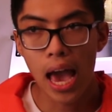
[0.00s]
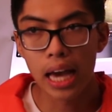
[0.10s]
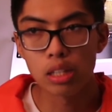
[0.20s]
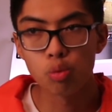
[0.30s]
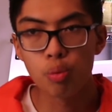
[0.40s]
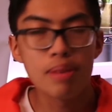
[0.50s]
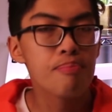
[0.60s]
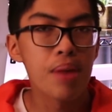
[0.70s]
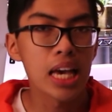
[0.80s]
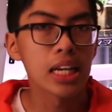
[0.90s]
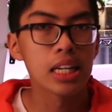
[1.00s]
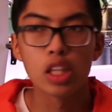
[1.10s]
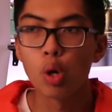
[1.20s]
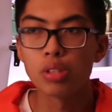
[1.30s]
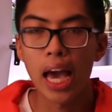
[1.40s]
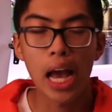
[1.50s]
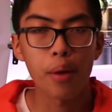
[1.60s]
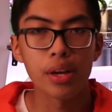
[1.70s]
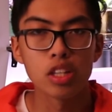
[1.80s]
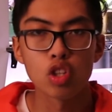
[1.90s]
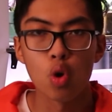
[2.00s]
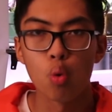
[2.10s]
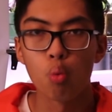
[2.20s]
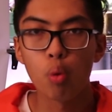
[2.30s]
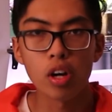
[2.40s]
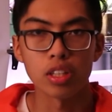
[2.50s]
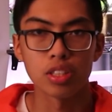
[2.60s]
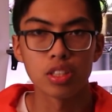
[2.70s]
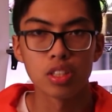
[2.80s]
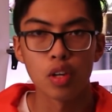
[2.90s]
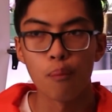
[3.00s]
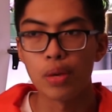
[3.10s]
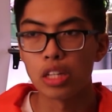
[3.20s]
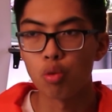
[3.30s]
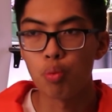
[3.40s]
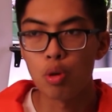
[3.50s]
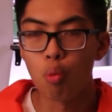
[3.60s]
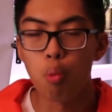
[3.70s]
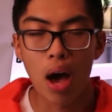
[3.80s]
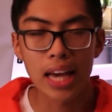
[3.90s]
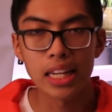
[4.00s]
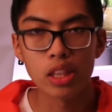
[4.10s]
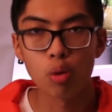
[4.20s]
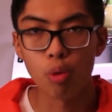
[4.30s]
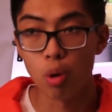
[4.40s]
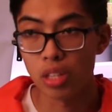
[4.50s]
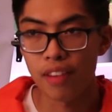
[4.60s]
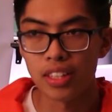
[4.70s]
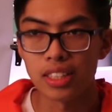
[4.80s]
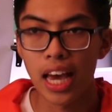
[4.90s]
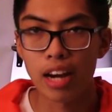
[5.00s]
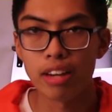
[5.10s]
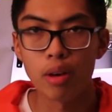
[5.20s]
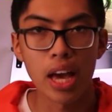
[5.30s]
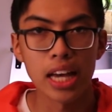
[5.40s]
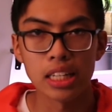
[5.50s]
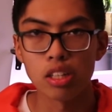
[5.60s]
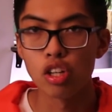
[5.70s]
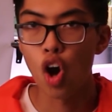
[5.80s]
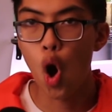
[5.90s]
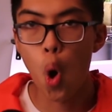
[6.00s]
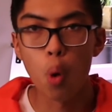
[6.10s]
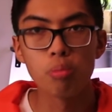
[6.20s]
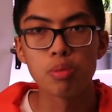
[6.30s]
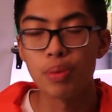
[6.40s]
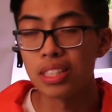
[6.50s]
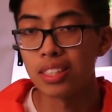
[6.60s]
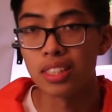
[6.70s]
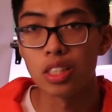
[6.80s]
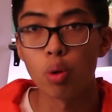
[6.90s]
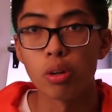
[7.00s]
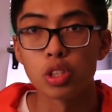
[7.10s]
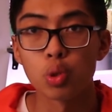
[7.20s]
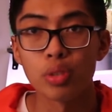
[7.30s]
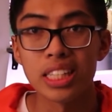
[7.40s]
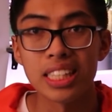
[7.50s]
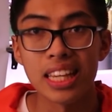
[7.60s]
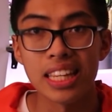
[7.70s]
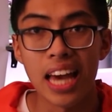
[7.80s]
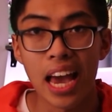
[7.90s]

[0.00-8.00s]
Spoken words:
and we make those areas worse because we widen the roads, having to tear down any homes, businesses, or trees in the